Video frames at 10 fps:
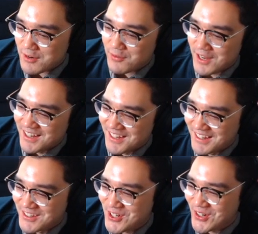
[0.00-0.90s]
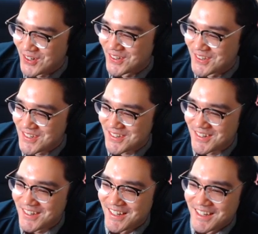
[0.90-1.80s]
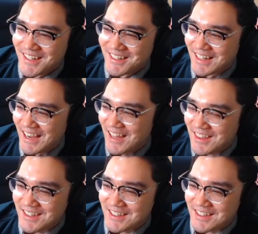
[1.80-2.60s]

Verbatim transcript: Adventures, I